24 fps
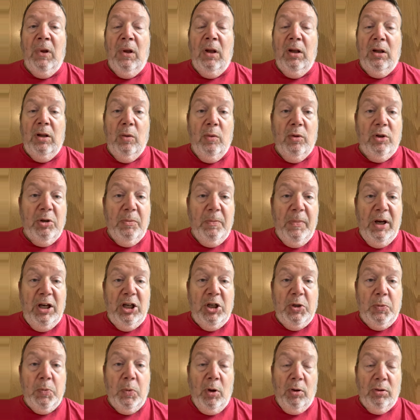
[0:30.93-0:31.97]
there was a
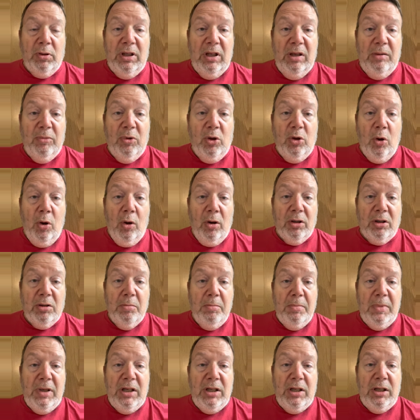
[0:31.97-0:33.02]
baseball team called the
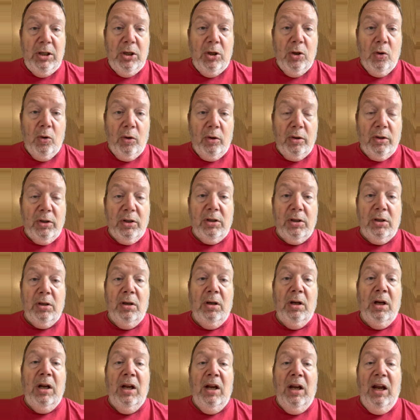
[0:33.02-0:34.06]
Meteors,
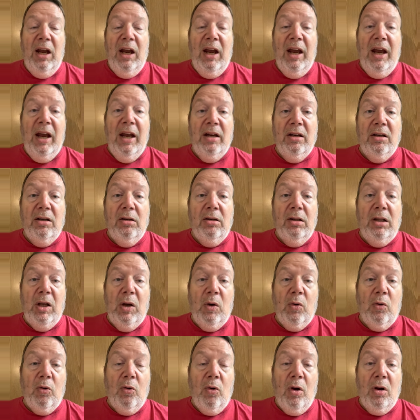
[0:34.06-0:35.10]
and they
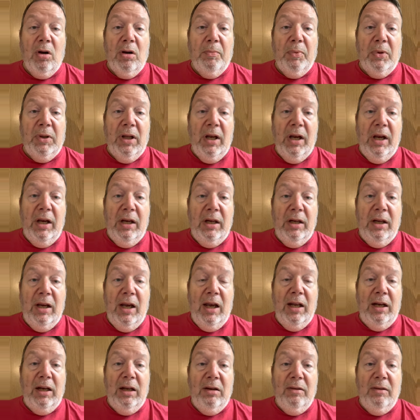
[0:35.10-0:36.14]
were on a plane
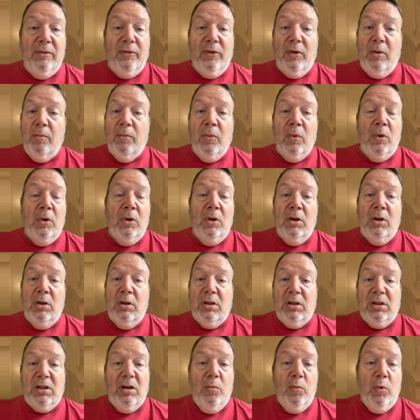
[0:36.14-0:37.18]
heading from
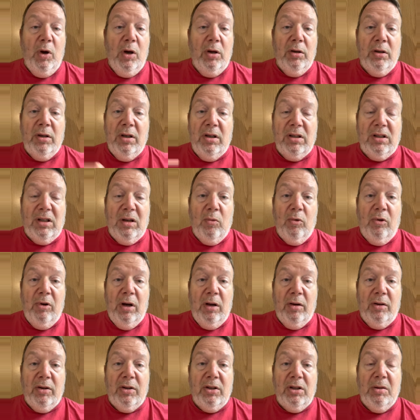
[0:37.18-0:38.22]
somewhere to somewhere
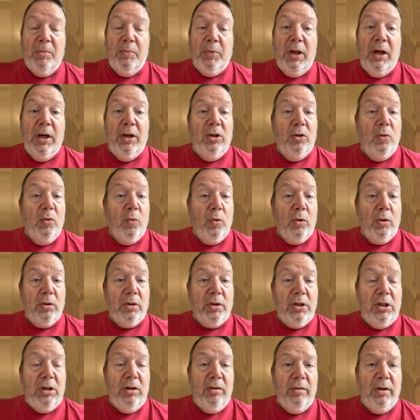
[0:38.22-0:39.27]
else to play in the World
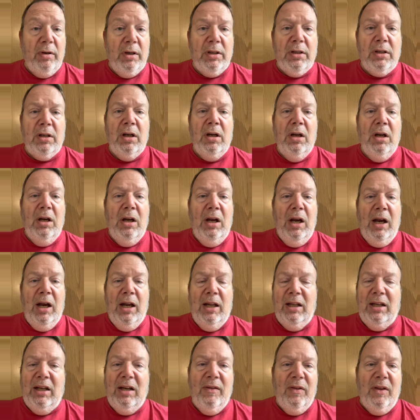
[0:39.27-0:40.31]
Series. And
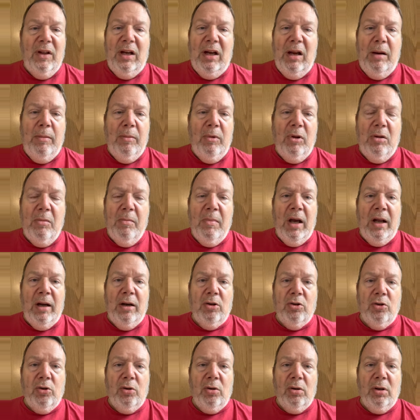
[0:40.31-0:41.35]
to give the name of the
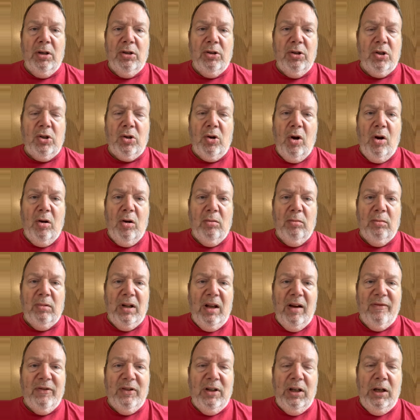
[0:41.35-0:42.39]
manager, let's just call him
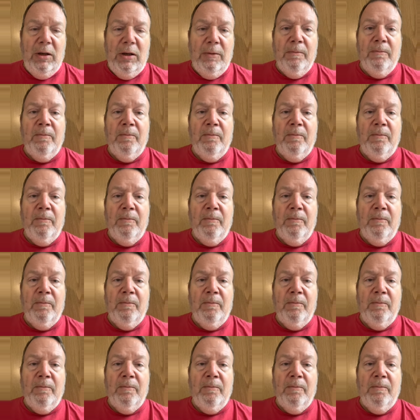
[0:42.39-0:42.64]
Lefty.